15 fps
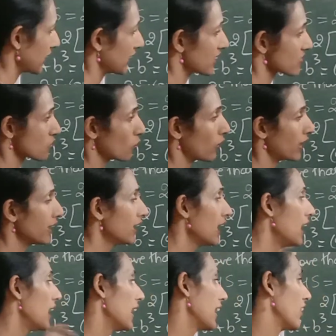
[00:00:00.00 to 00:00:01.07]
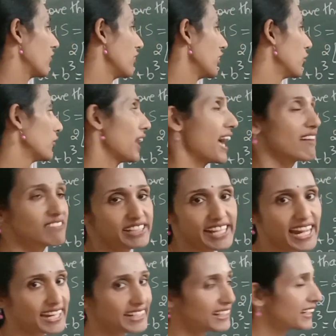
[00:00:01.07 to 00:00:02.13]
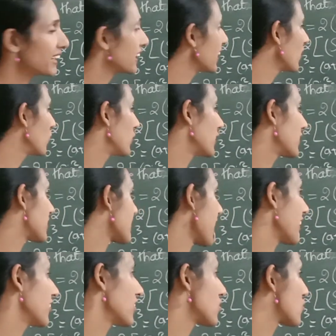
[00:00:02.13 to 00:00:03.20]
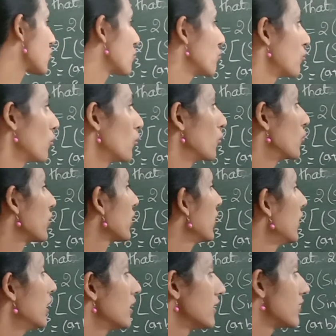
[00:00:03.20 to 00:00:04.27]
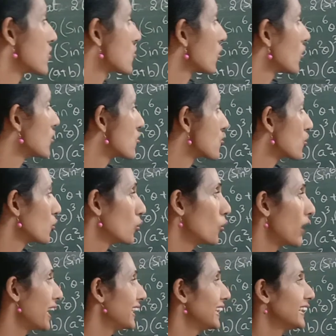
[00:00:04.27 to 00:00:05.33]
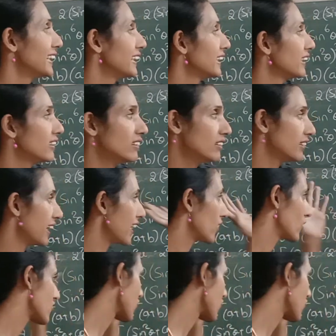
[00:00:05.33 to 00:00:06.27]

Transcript: theta is one. Now, we don't have any identity with sine raised to four. This also no identity. There